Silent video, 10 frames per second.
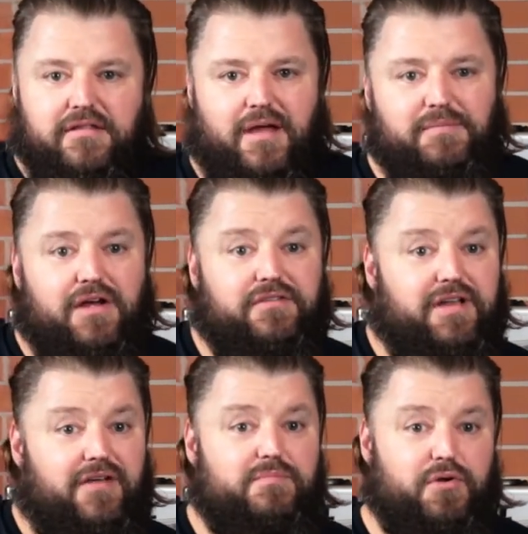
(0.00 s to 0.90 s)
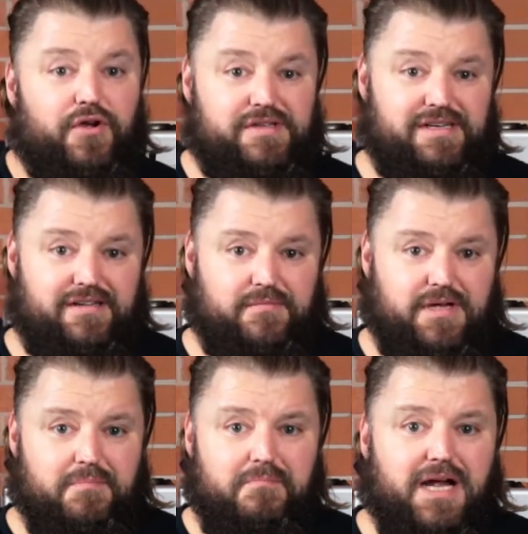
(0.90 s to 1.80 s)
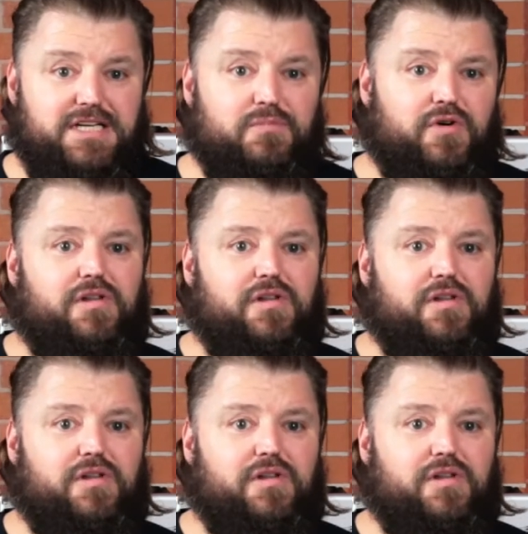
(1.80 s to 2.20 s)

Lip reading: Thumbnails that have a person in them are much more